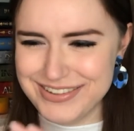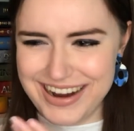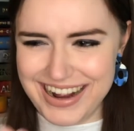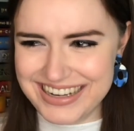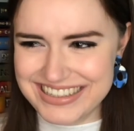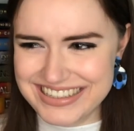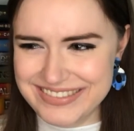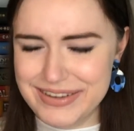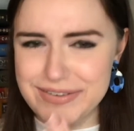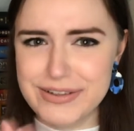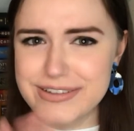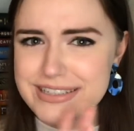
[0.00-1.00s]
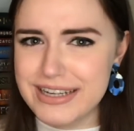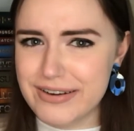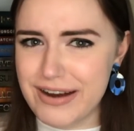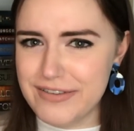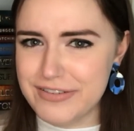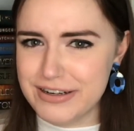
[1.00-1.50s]
active, even though it's like a
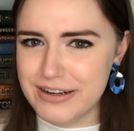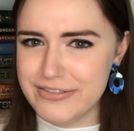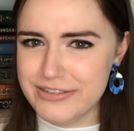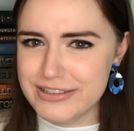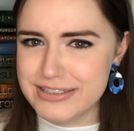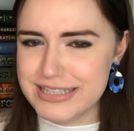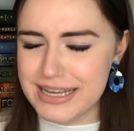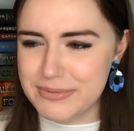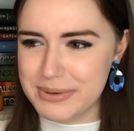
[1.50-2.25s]
graphic novel. Is that